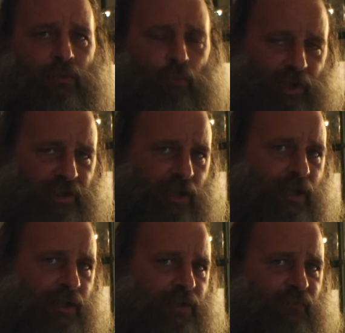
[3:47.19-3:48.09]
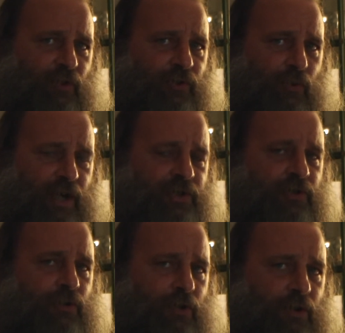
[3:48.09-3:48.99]
What kind of
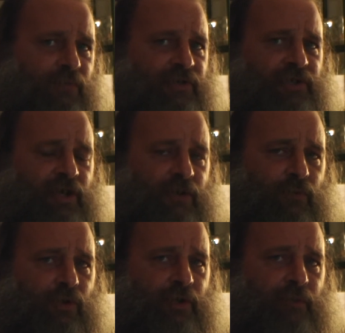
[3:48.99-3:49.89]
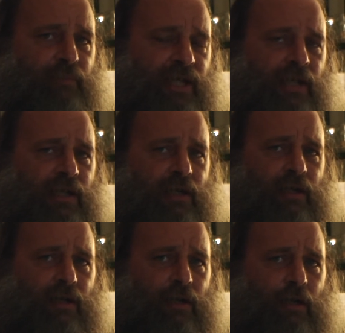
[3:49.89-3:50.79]
congressional oversight will there be
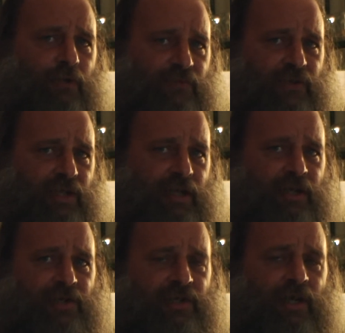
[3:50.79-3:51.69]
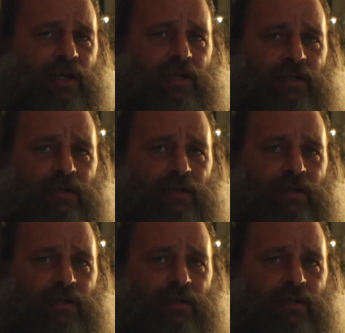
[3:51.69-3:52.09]
over the NSA?